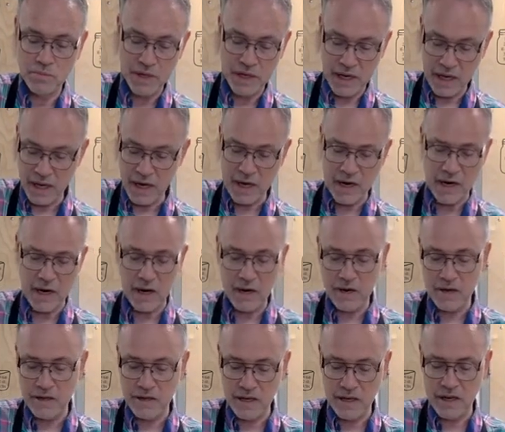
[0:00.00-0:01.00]
But
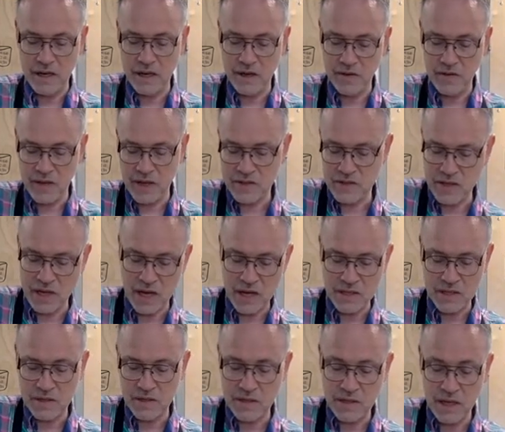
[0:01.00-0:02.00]
here, that's
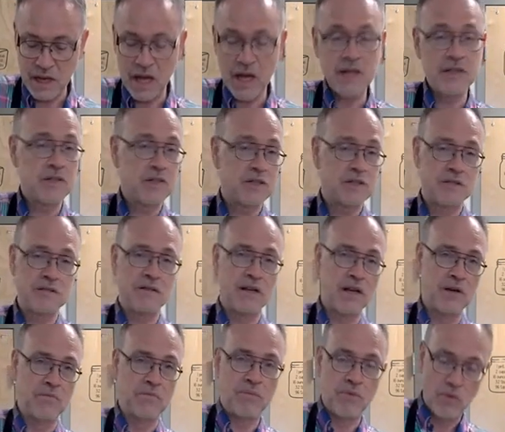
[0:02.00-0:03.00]
not as
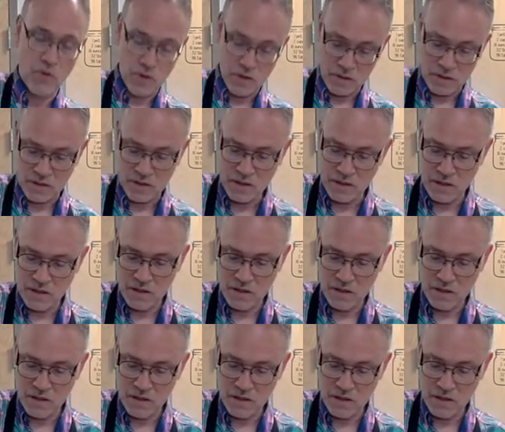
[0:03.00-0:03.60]
important.